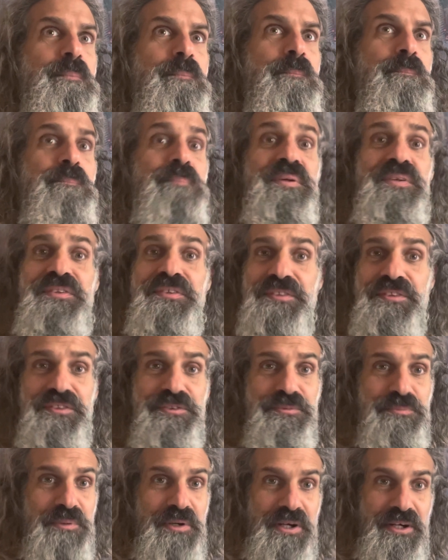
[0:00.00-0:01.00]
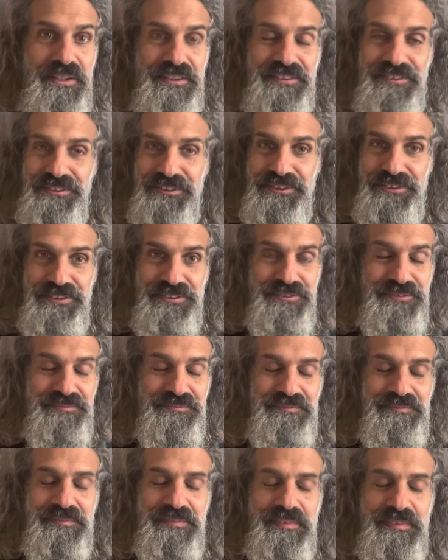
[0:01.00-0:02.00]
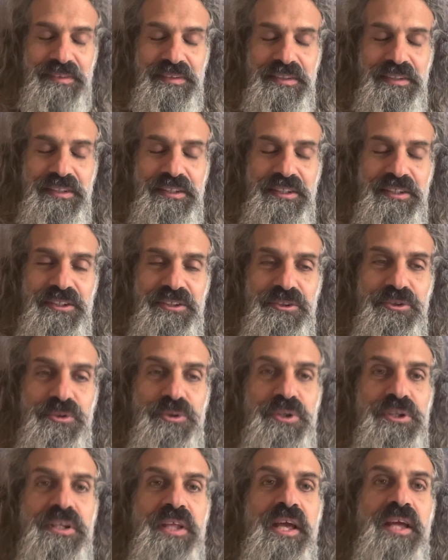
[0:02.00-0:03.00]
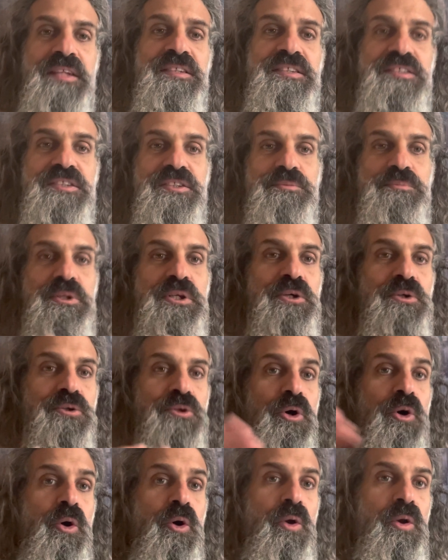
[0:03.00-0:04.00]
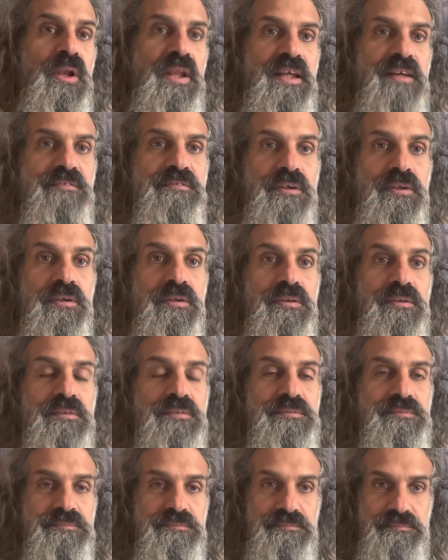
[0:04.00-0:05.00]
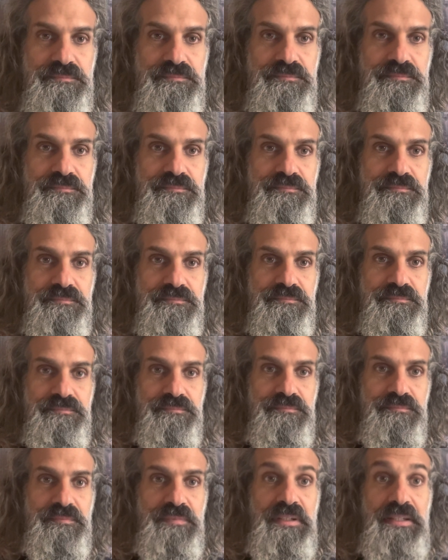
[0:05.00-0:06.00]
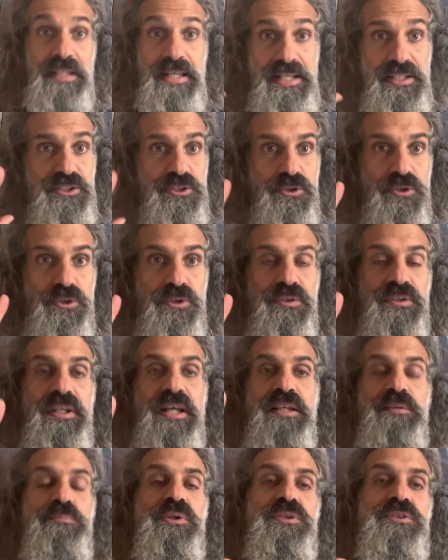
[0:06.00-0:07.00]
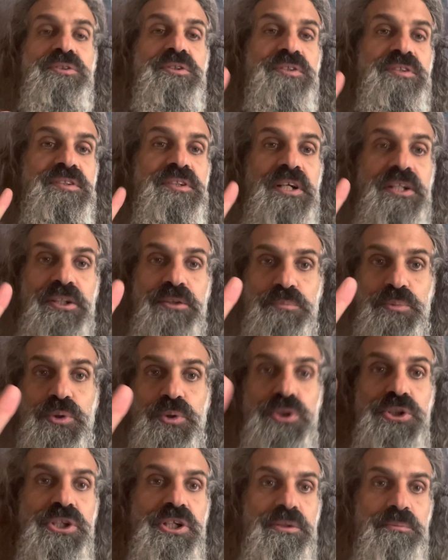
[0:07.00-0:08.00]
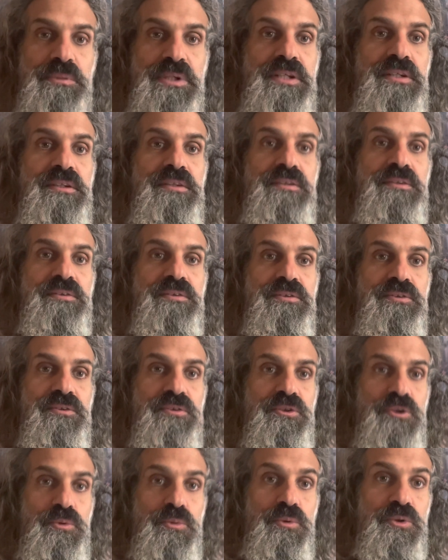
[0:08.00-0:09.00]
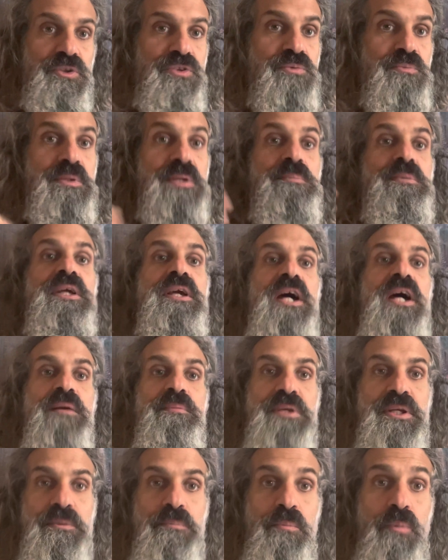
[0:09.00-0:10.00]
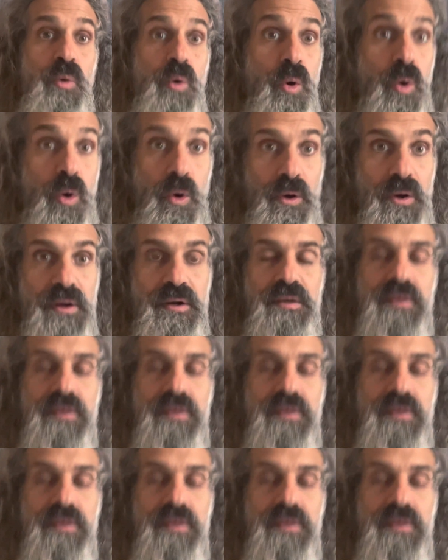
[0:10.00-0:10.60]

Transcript: business partner, to enhance me on all level. Later on, that person started pushing me towards me becoming more.